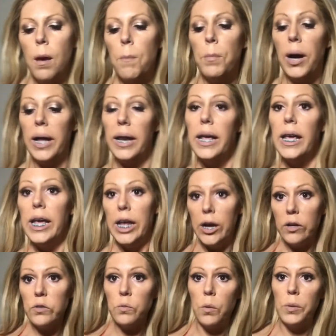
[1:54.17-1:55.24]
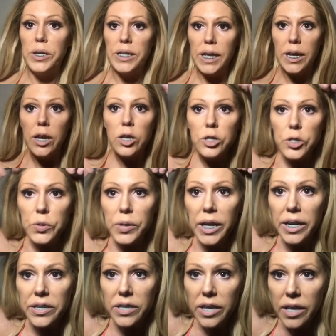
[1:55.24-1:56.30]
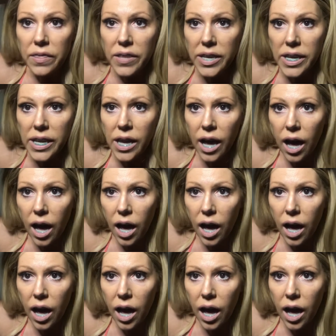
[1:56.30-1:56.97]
But here's what we did to get the